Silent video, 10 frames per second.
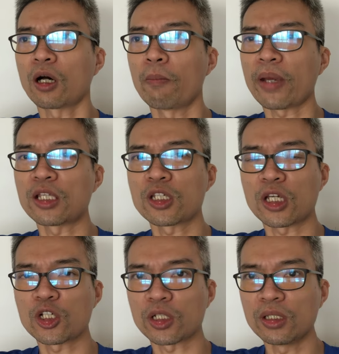
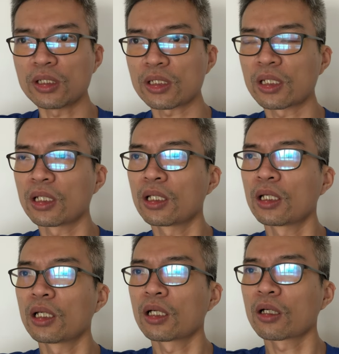compensations
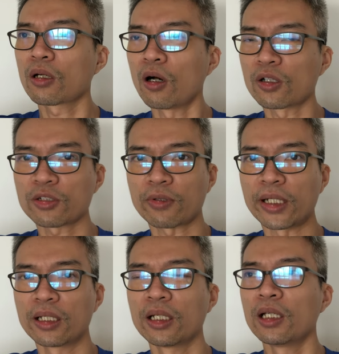cost, right,